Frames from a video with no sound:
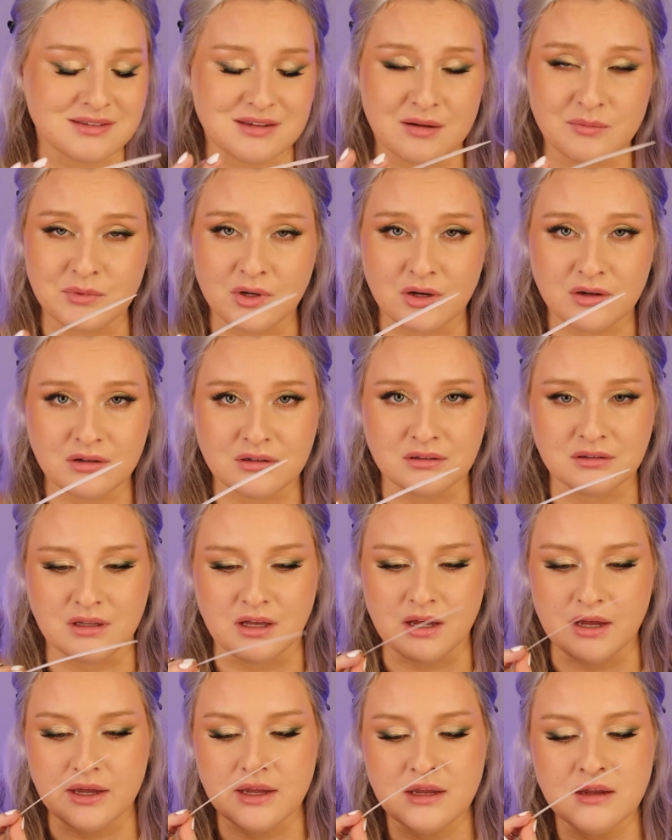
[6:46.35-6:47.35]
I'm not gonna
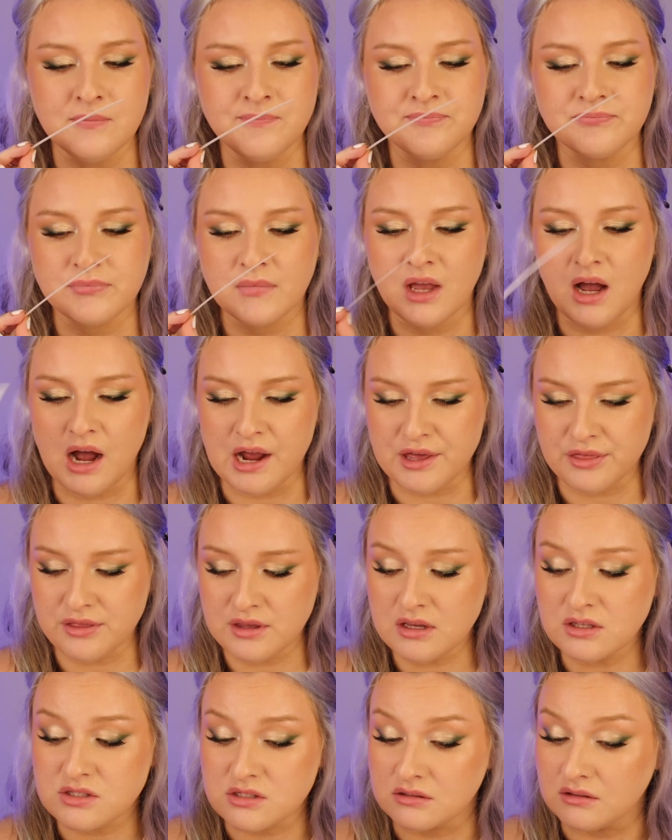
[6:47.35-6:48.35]
lie. I think
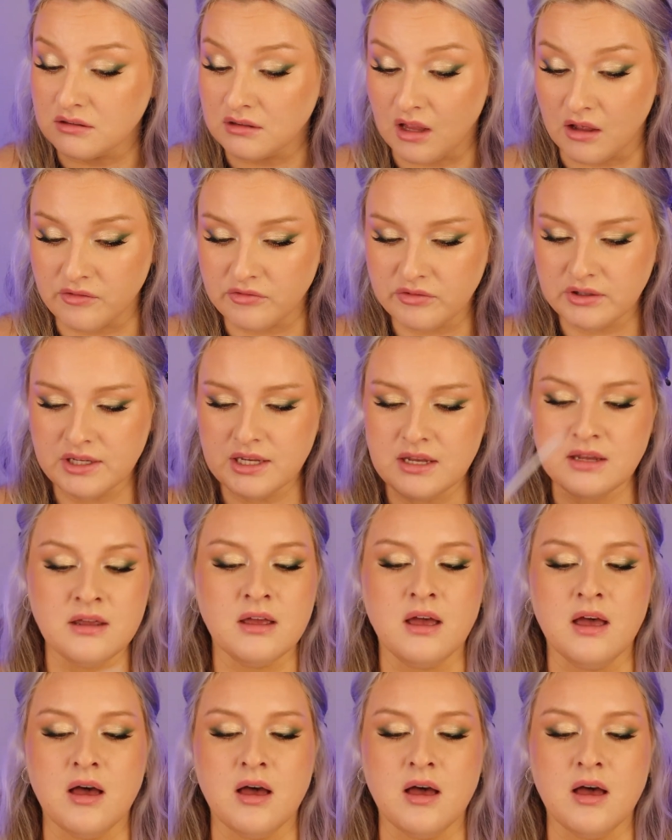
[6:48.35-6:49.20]
it's lovely.